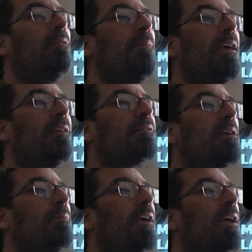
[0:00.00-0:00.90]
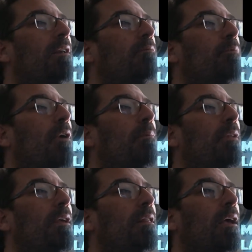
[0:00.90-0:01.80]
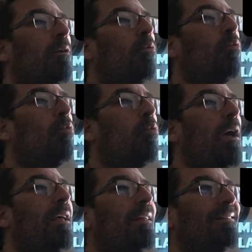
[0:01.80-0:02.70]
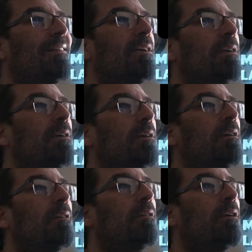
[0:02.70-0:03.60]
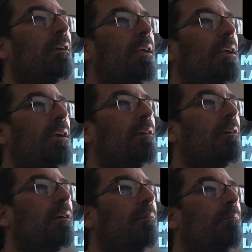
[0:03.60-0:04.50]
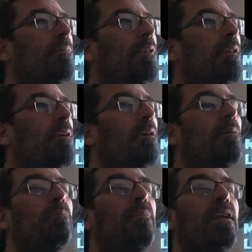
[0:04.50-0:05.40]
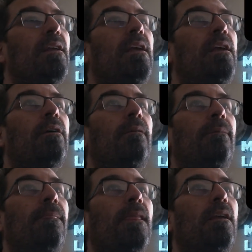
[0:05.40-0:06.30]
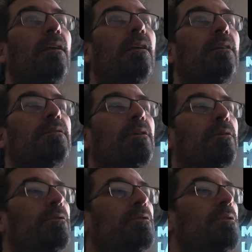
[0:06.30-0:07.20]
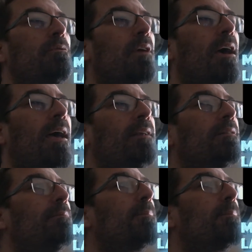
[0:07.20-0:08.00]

to make some kind of probably like a weld looking bit here. So to do that,